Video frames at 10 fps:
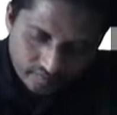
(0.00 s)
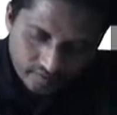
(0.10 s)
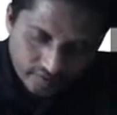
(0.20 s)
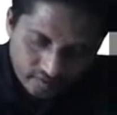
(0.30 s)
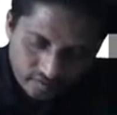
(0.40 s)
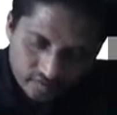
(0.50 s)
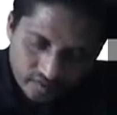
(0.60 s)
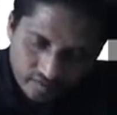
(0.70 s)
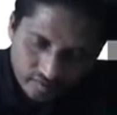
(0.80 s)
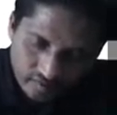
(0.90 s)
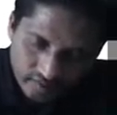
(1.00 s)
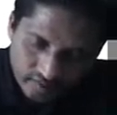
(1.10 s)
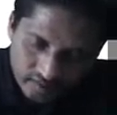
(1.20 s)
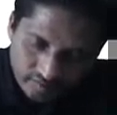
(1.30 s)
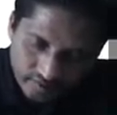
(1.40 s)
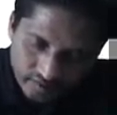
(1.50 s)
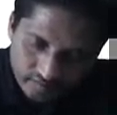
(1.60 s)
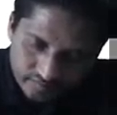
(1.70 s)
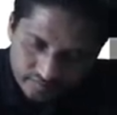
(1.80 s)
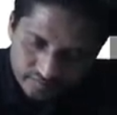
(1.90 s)
Okay, so this is equal to 10
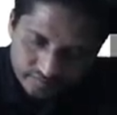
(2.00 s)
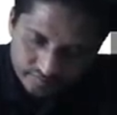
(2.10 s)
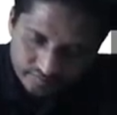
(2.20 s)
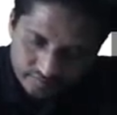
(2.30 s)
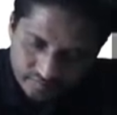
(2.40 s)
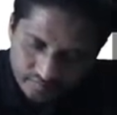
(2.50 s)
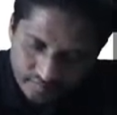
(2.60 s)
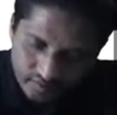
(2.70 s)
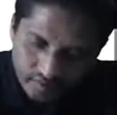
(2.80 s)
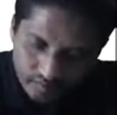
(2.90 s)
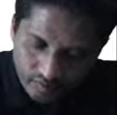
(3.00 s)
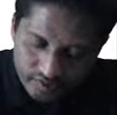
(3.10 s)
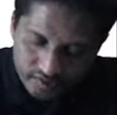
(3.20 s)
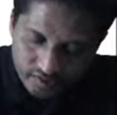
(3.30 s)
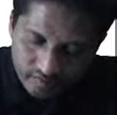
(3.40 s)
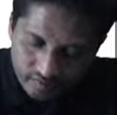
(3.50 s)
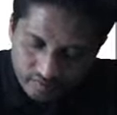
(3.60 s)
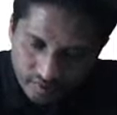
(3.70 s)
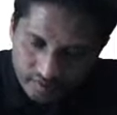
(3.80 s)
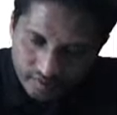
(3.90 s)
square, which is equal
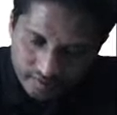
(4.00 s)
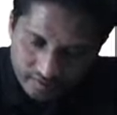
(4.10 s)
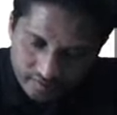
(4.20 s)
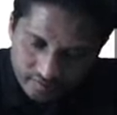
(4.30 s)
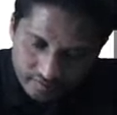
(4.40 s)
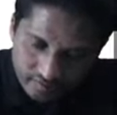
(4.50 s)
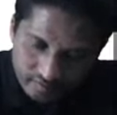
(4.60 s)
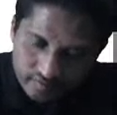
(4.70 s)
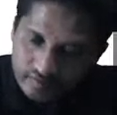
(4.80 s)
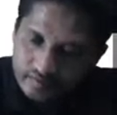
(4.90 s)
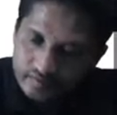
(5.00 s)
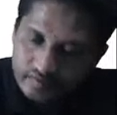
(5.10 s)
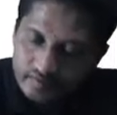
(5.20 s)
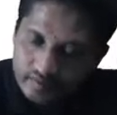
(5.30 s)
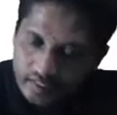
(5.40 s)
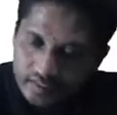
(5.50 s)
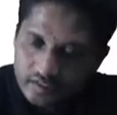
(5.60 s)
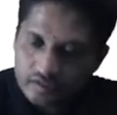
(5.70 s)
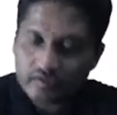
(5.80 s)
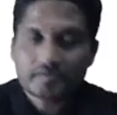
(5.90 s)
to 100.
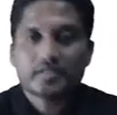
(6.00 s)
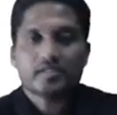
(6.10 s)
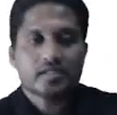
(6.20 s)
Answer is option